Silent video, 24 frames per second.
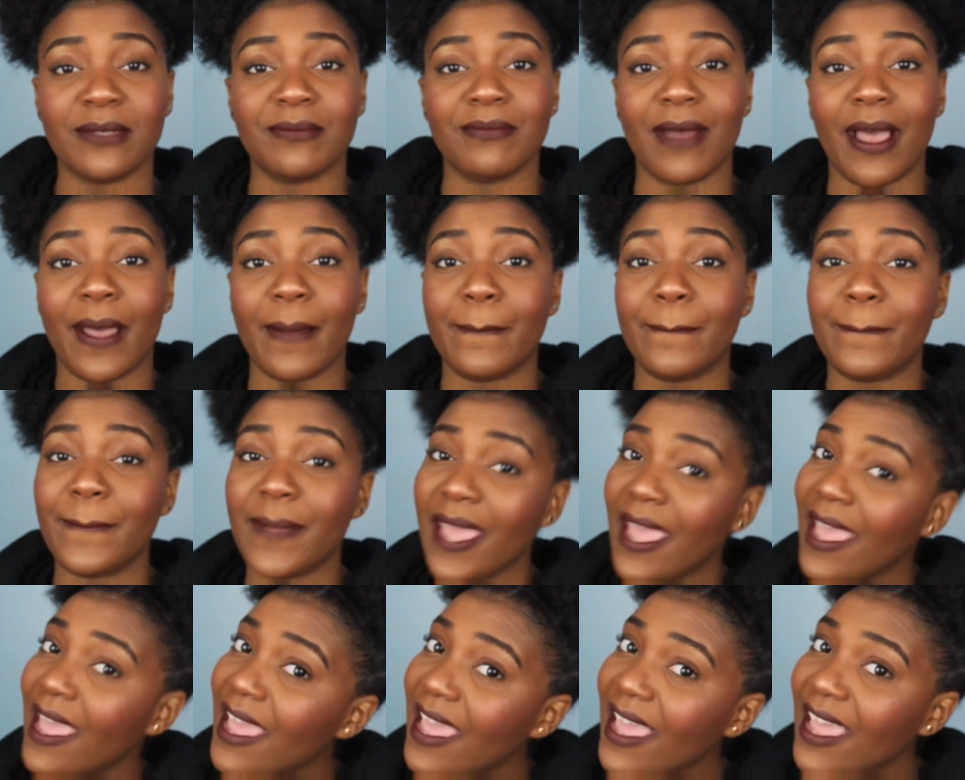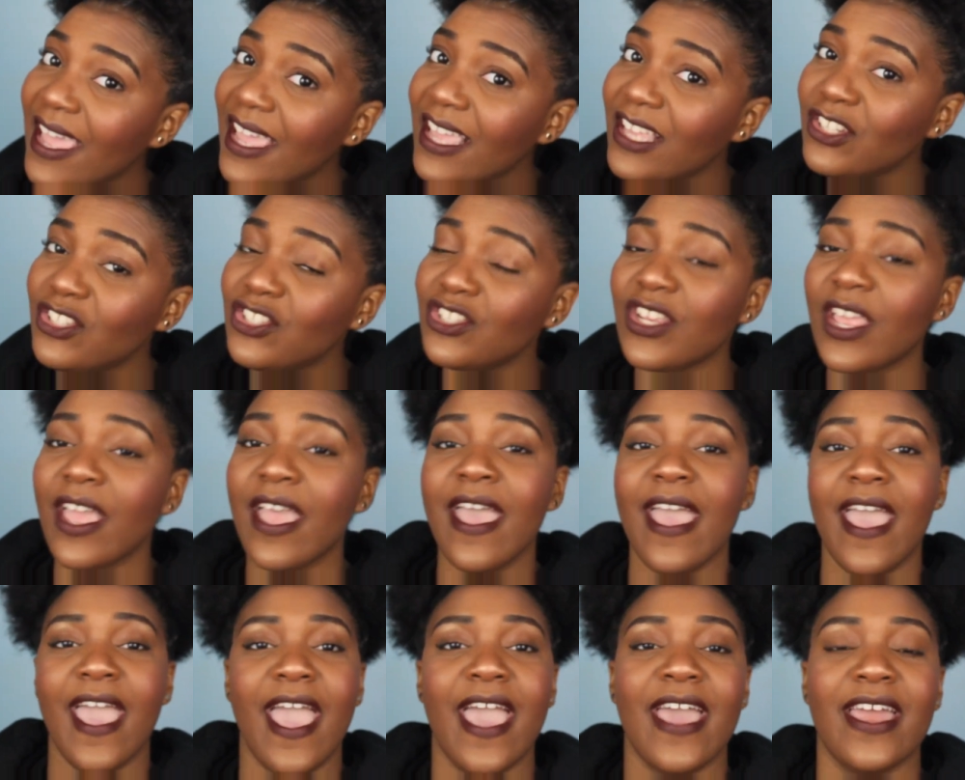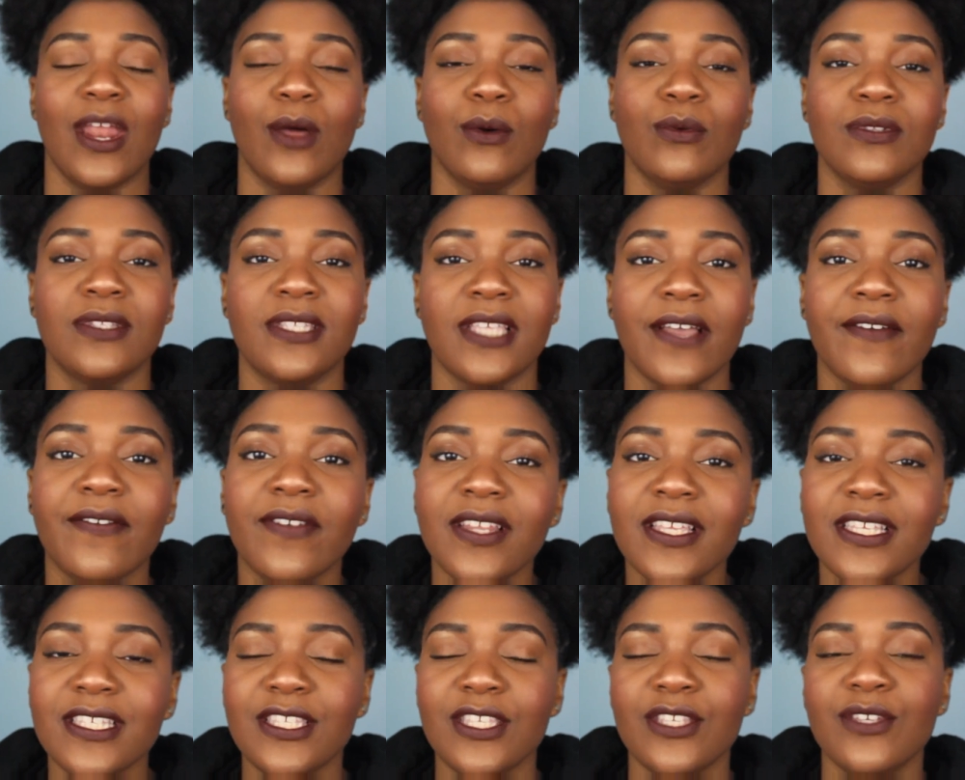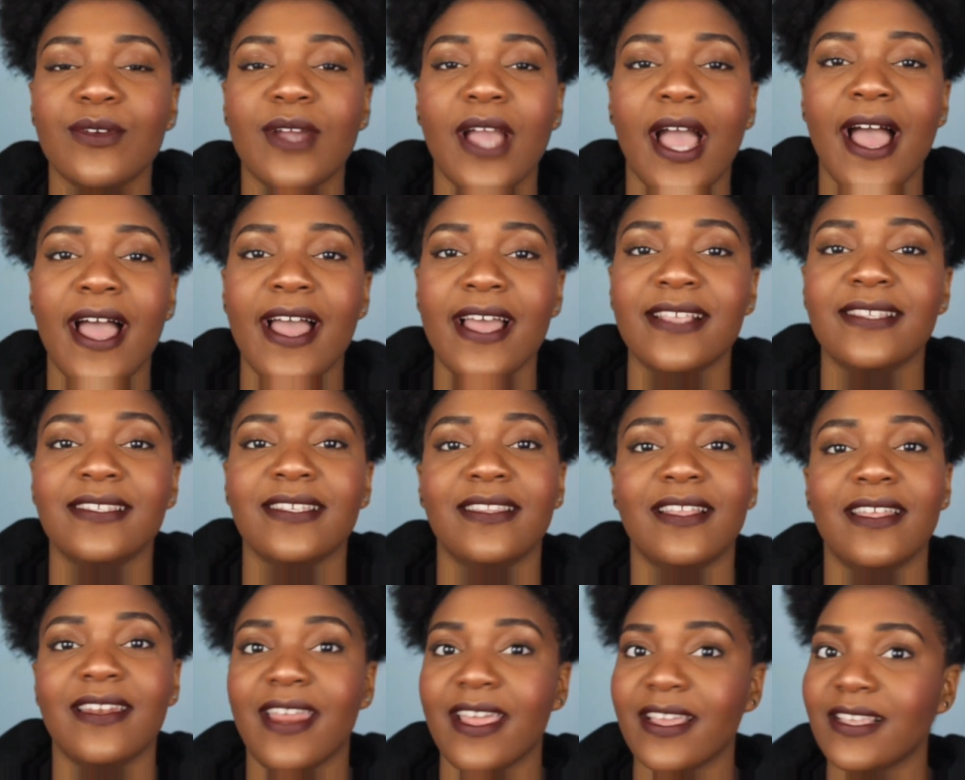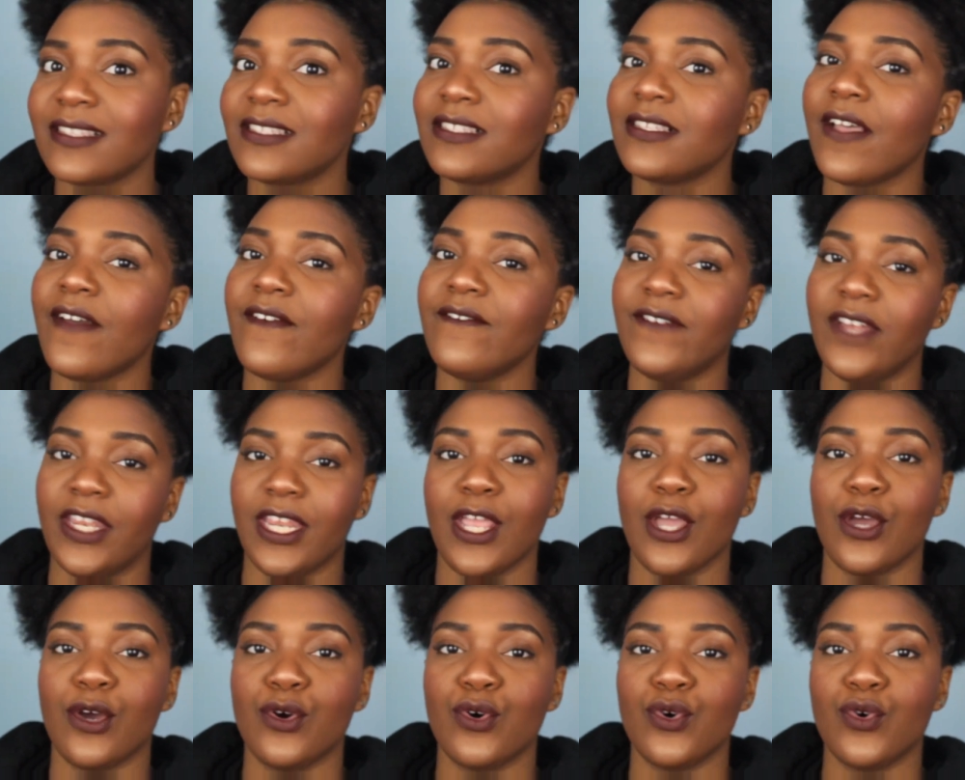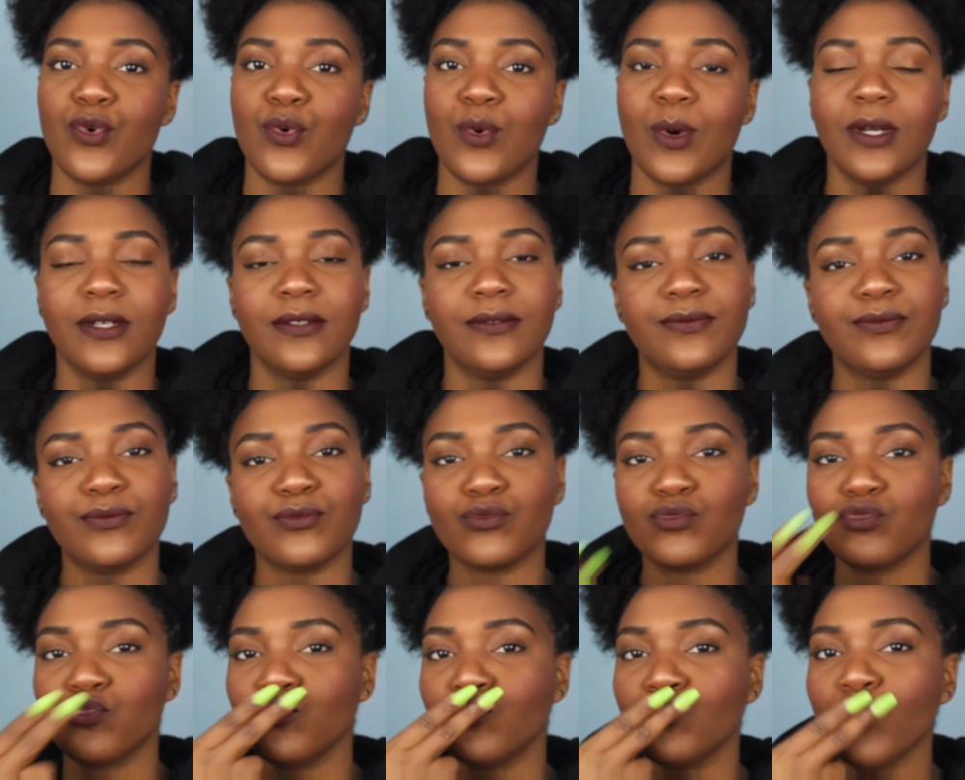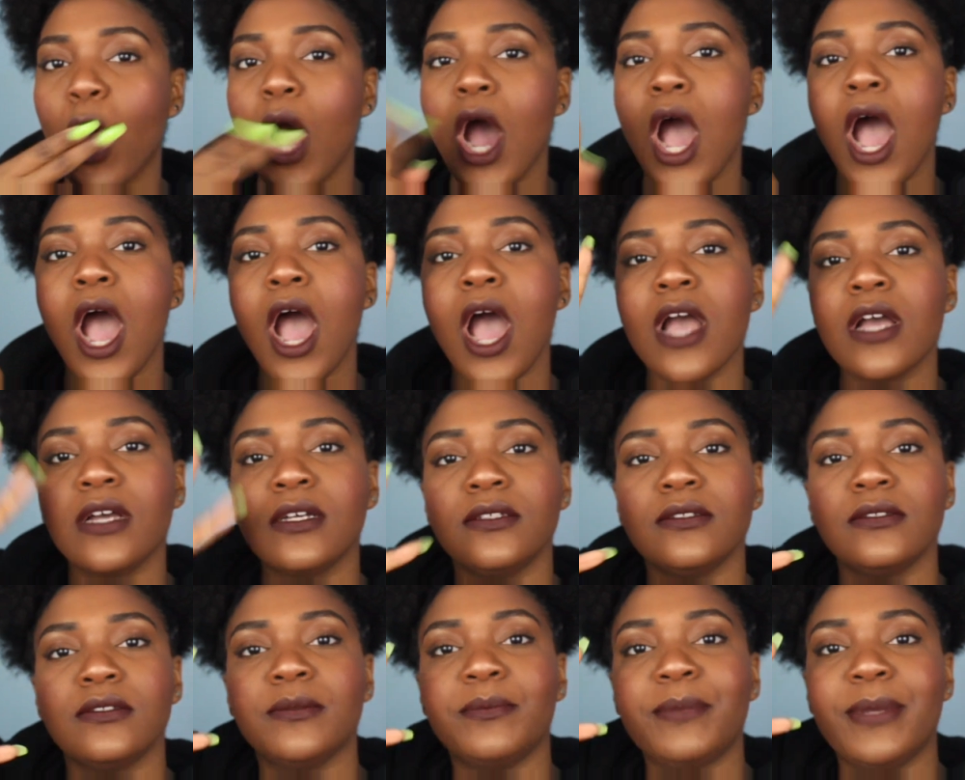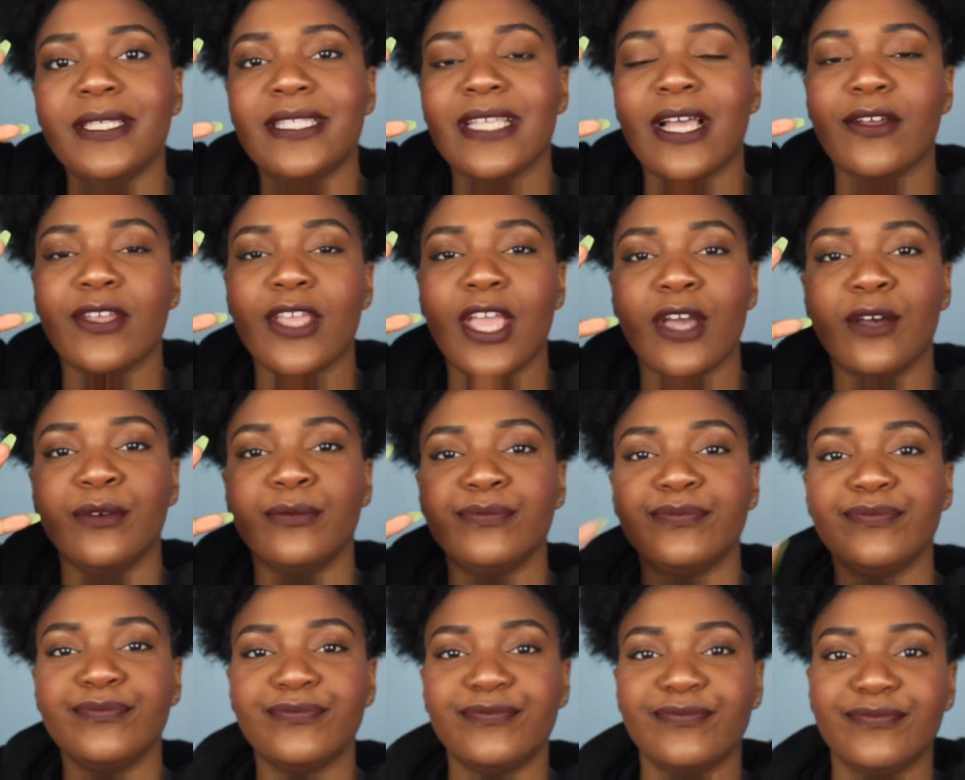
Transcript: to my page. And I will definitely see you guys in the next video. Peace out, yo.